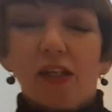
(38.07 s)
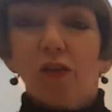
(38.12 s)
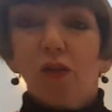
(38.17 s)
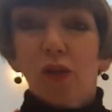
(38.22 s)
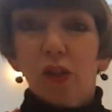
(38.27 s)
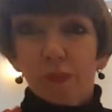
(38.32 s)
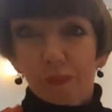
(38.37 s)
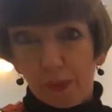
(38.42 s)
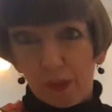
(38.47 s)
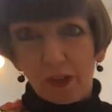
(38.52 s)
an
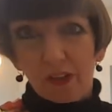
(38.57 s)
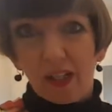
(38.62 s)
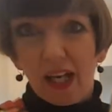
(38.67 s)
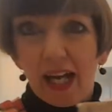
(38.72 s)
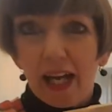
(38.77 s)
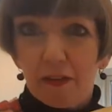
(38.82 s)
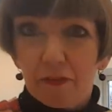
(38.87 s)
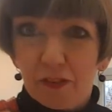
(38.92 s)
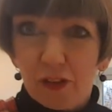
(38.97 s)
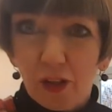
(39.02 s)
old book that
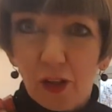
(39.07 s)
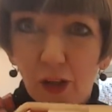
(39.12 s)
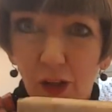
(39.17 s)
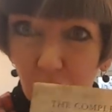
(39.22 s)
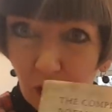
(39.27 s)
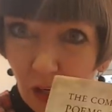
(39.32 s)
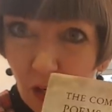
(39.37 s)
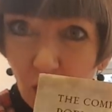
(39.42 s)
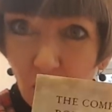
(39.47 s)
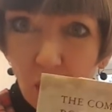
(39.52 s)
I've
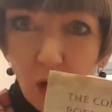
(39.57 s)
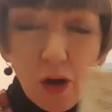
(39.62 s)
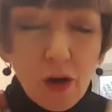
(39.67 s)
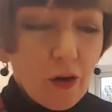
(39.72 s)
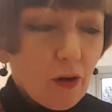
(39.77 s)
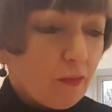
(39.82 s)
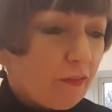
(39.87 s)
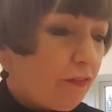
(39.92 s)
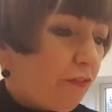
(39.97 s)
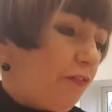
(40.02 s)
got
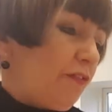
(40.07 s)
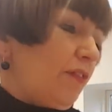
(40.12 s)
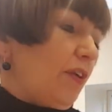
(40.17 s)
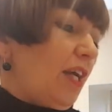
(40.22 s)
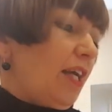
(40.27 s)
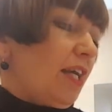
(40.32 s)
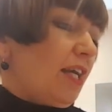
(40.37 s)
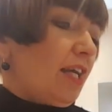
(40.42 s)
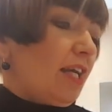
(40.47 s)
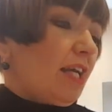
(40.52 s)
of
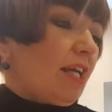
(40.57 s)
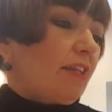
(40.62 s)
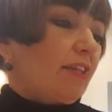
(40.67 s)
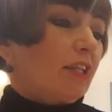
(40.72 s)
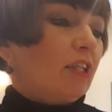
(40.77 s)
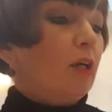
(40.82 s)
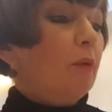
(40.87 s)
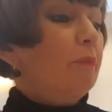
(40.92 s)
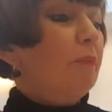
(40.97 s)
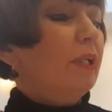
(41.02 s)

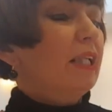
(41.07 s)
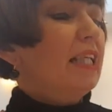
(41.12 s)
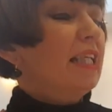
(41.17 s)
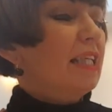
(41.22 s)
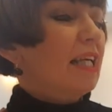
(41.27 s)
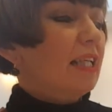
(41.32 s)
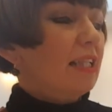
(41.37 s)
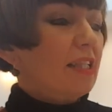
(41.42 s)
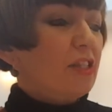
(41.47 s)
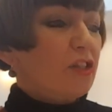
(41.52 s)
the
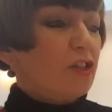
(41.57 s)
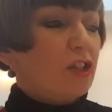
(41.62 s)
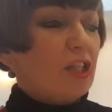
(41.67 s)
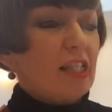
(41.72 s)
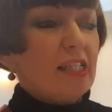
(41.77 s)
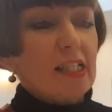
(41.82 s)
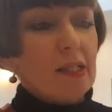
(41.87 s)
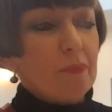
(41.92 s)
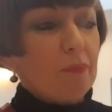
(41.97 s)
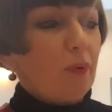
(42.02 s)
complete
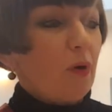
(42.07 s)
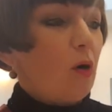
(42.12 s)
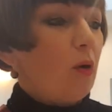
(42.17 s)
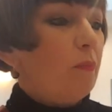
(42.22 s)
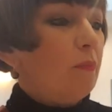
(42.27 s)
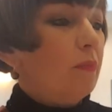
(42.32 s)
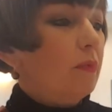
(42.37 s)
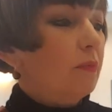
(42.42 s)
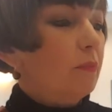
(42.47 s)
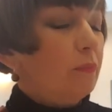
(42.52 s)
illustrated
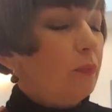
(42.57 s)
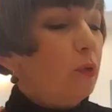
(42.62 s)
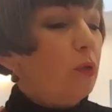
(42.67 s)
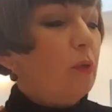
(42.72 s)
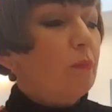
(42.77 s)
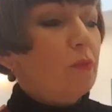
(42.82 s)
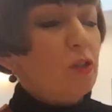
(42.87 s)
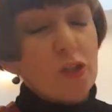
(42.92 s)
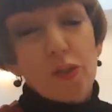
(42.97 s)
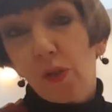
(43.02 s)

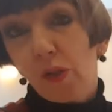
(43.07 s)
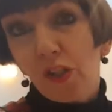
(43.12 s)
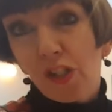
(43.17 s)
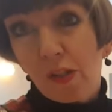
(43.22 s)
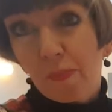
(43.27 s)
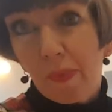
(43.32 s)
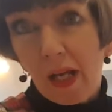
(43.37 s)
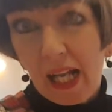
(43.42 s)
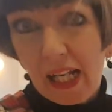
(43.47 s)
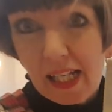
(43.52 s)
poems,
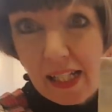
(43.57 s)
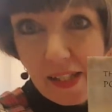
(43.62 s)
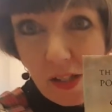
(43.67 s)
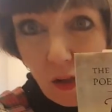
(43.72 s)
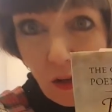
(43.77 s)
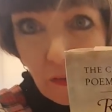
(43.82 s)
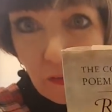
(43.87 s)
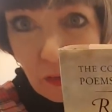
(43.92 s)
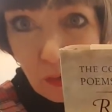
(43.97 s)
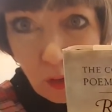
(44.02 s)
songs and ballads
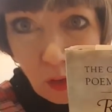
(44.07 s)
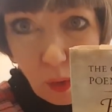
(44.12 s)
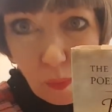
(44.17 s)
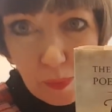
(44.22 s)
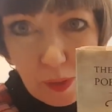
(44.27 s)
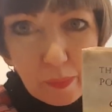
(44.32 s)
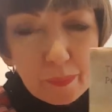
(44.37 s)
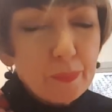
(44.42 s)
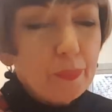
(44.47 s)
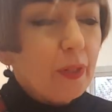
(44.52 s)
of
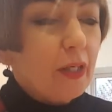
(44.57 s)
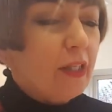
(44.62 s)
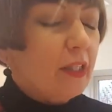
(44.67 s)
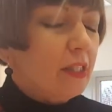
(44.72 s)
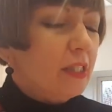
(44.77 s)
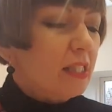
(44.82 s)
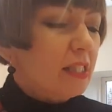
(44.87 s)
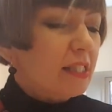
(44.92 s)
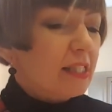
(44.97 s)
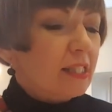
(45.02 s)
Robert
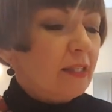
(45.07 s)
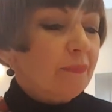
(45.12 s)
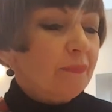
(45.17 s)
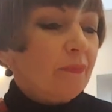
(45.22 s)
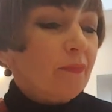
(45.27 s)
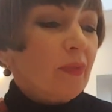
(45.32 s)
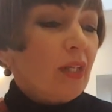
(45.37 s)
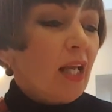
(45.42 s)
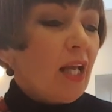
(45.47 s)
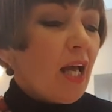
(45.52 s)
Burns.
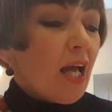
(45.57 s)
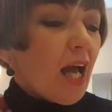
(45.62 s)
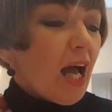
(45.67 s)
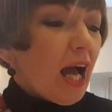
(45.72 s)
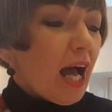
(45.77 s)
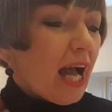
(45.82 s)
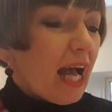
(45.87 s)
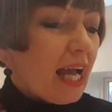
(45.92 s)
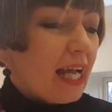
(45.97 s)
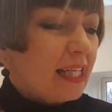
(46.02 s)

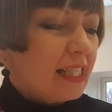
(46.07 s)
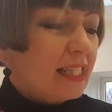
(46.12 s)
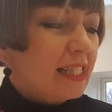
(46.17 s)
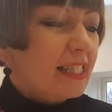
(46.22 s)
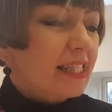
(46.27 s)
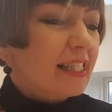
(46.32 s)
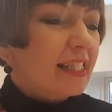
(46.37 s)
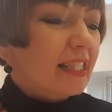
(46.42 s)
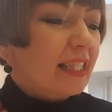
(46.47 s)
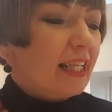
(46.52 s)

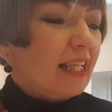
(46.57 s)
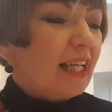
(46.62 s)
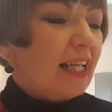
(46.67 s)
And